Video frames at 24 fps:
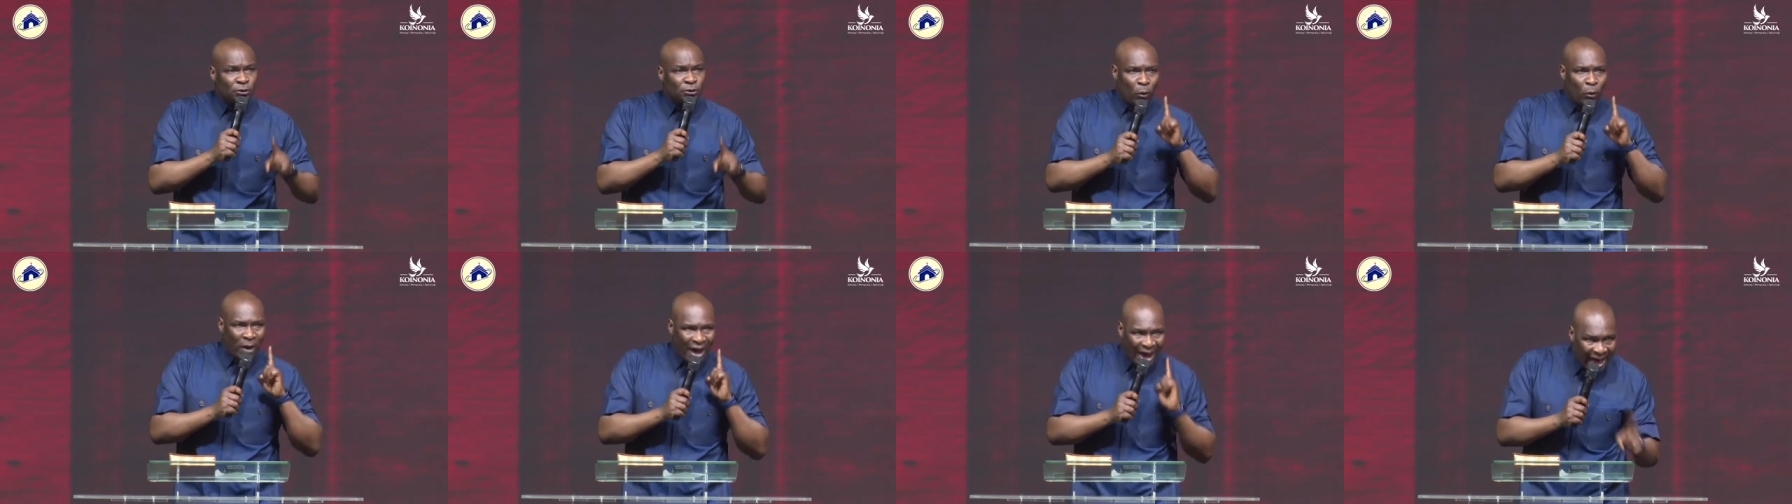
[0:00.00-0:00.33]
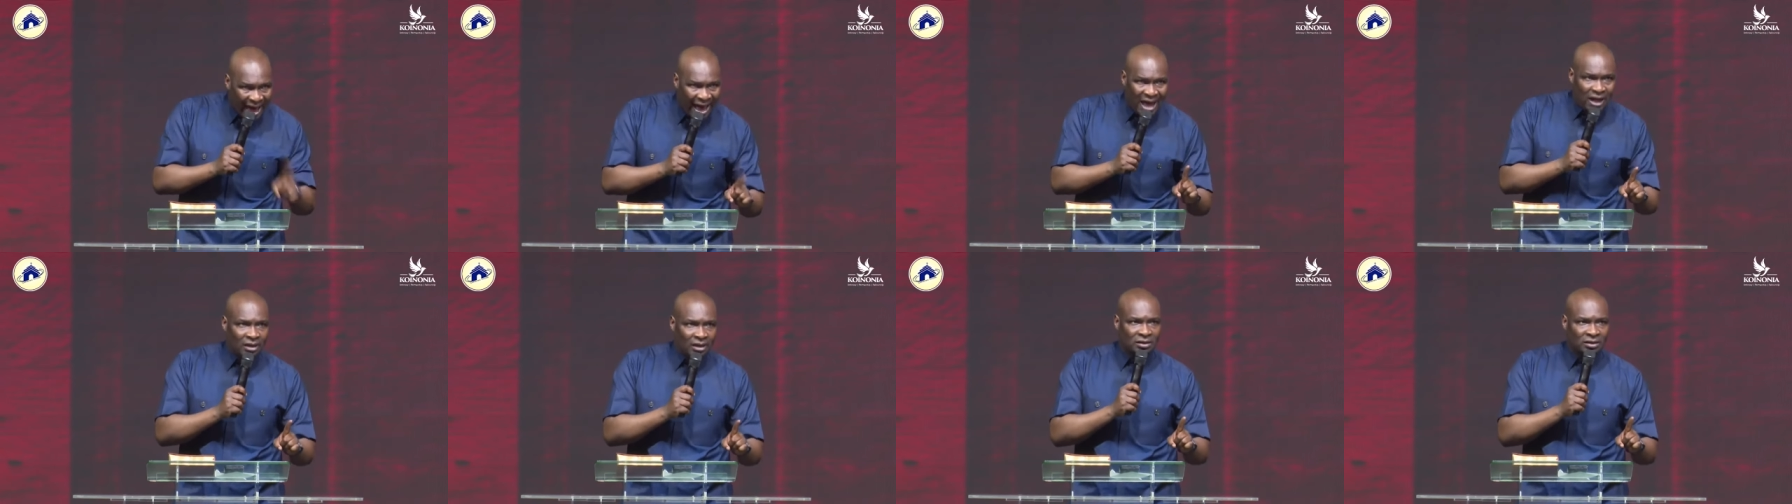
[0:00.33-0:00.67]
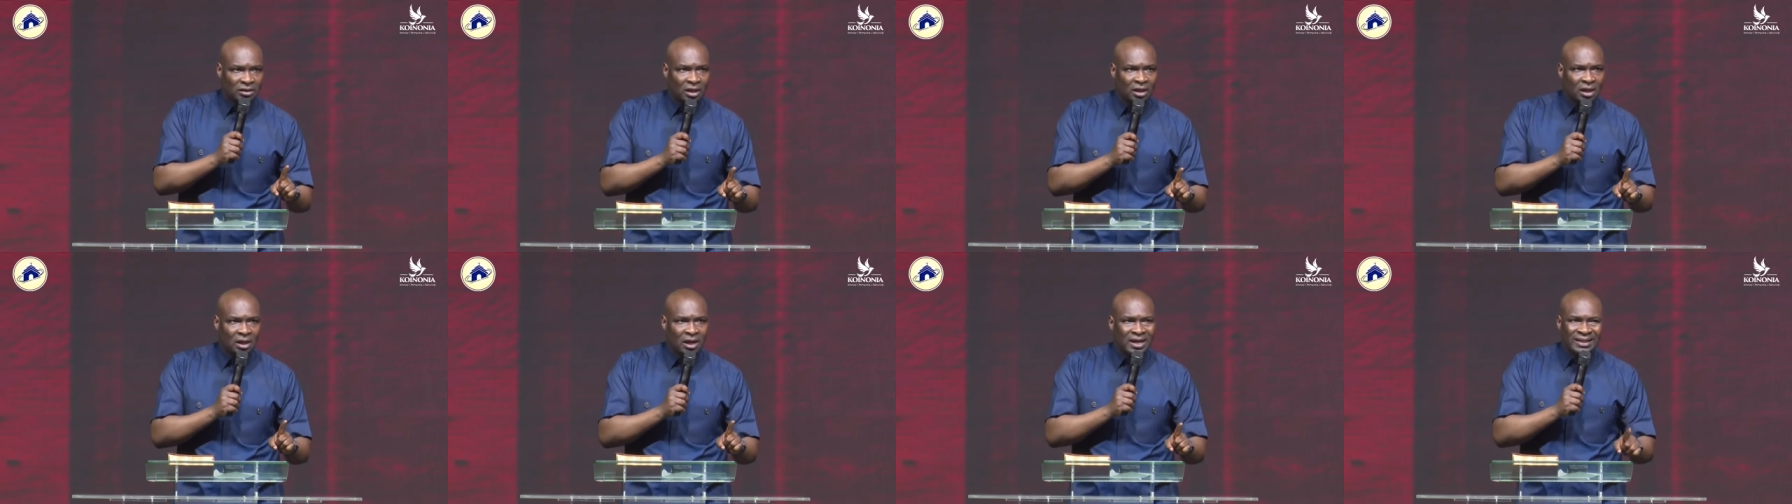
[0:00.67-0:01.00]
to health,
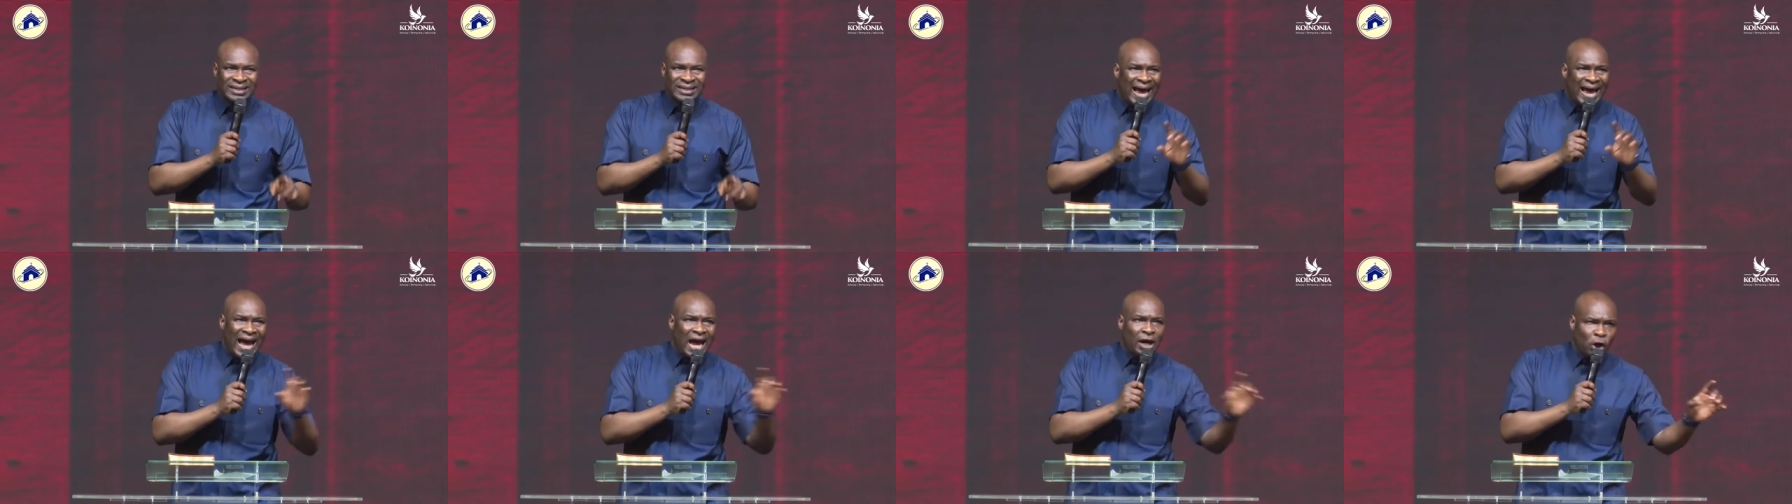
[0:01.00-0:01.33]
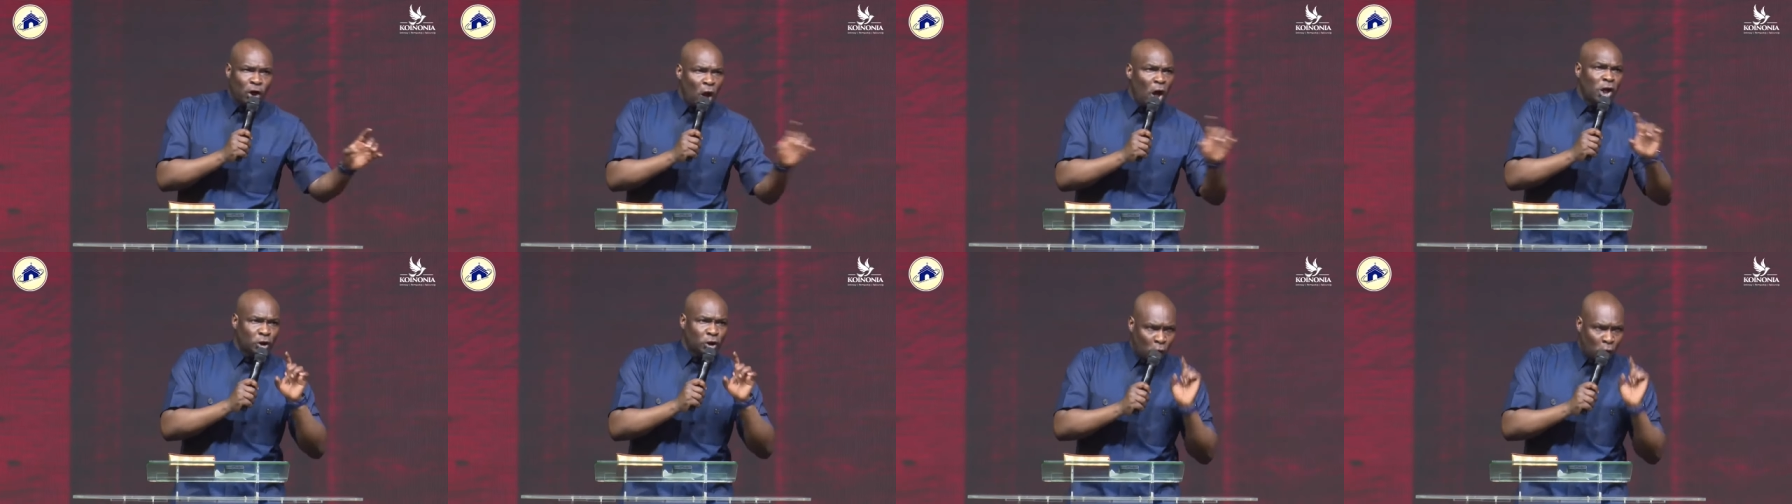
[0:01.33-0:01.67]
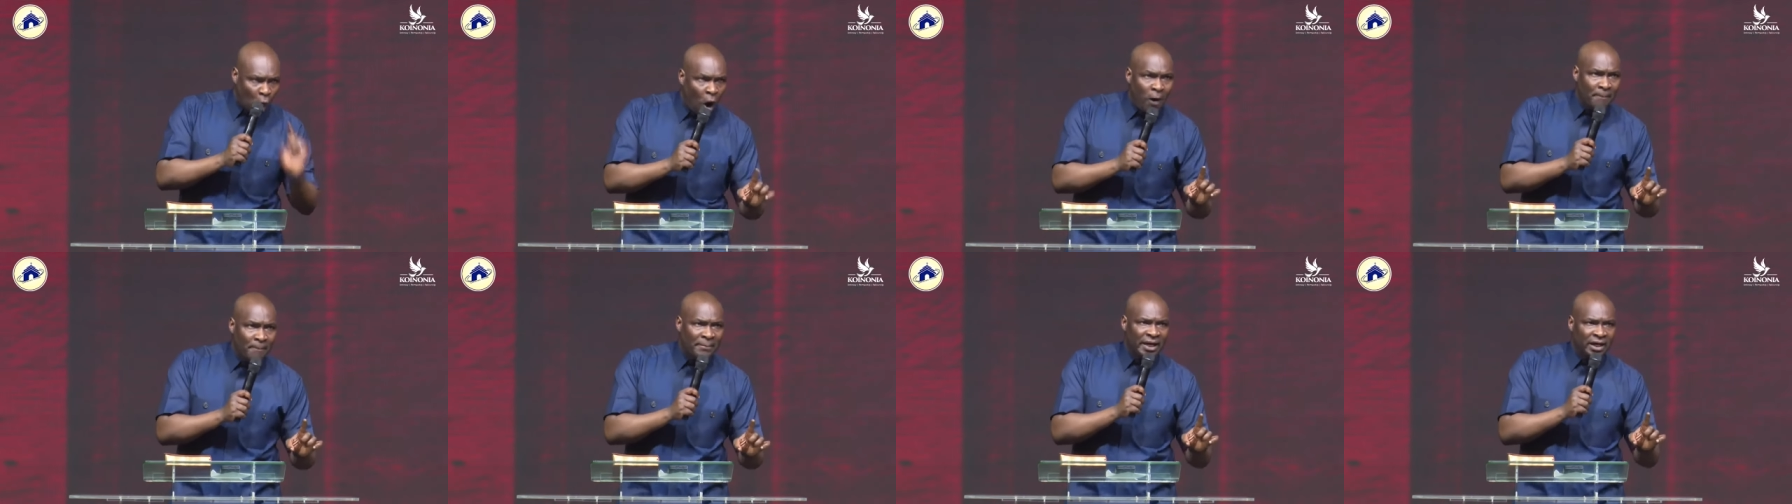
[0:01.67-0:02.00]
they are not
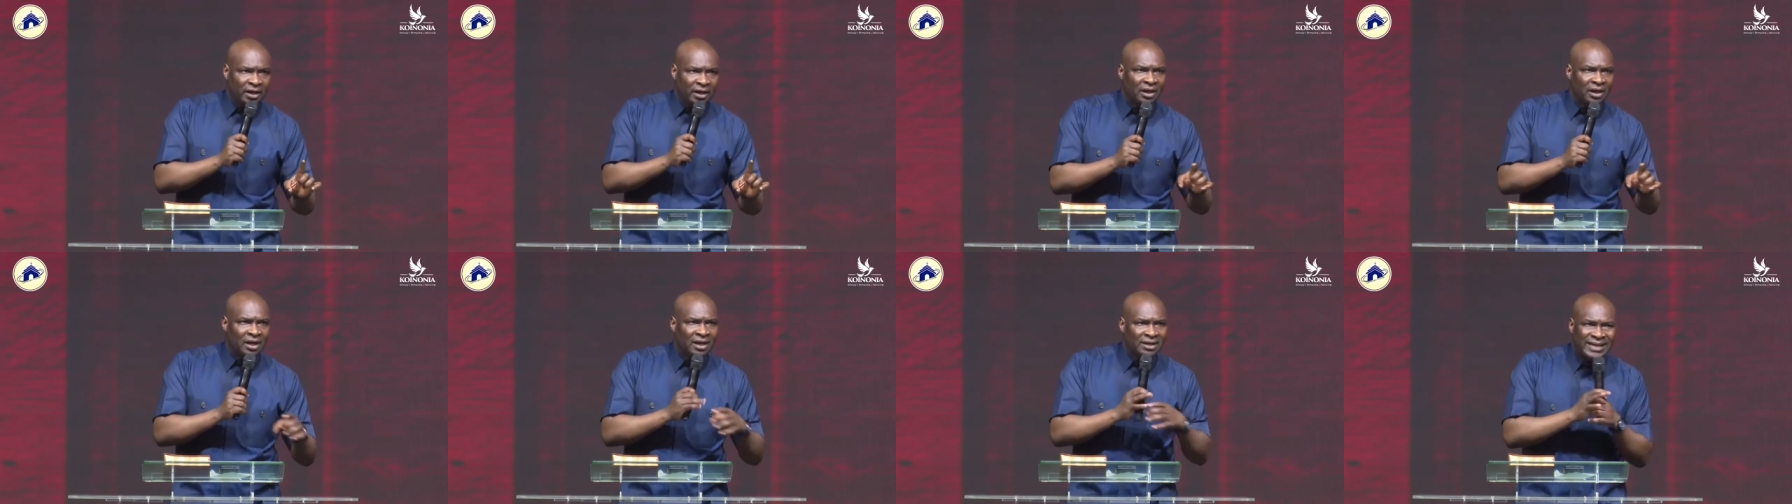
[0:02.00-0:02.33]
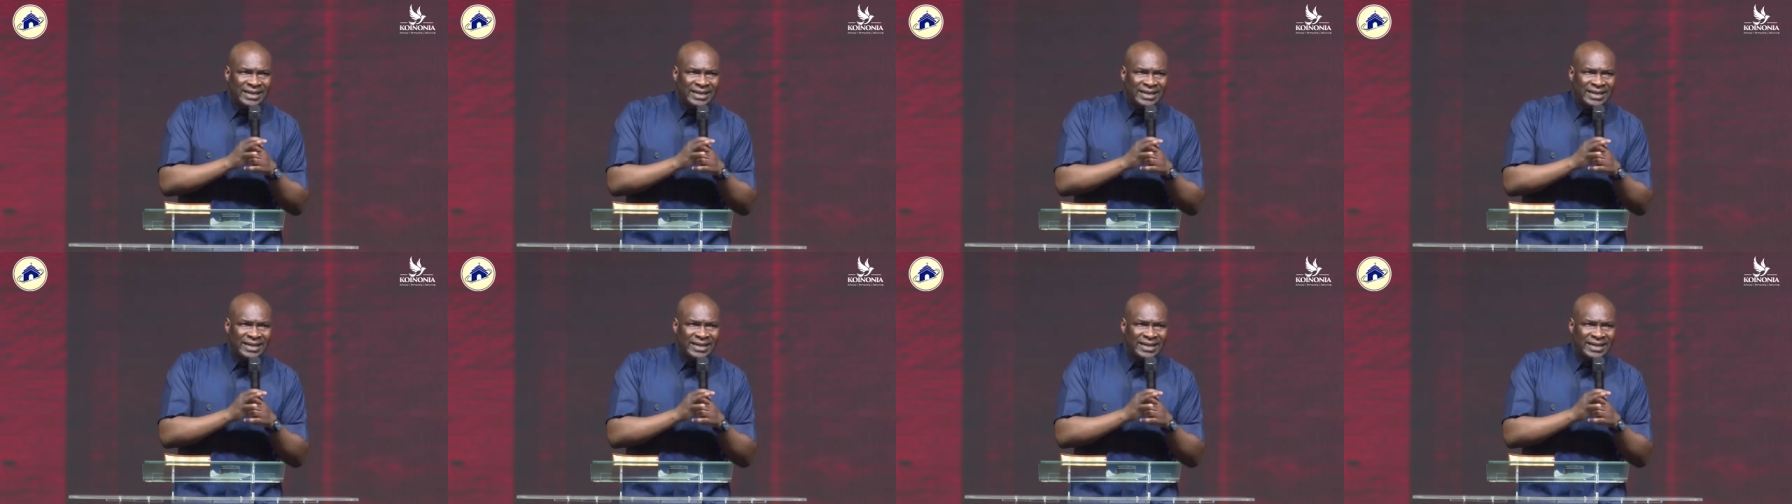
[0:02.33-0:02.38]
coming.